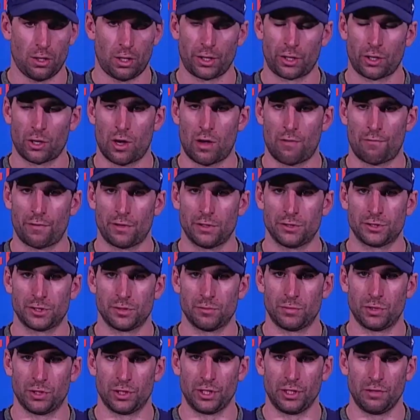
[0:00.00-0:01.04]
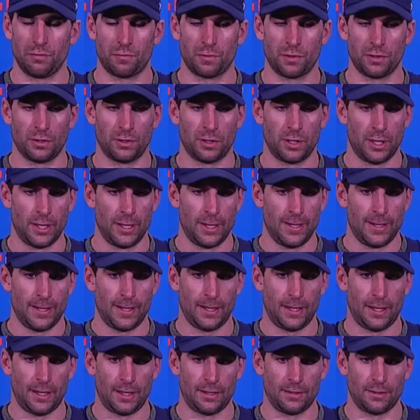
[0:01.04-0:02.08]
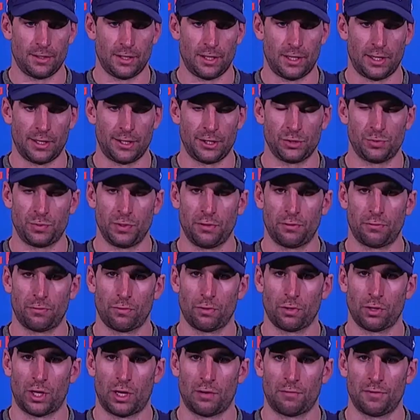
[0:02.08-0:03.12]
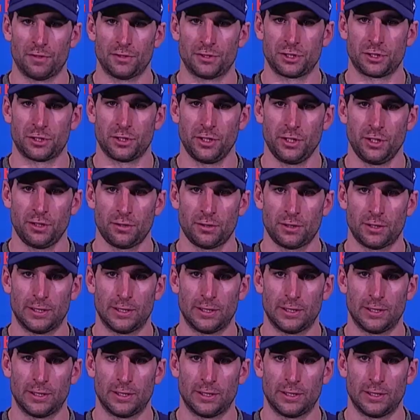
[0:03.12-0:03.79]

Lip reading: of confidence and belief. And he's been through a lot physically.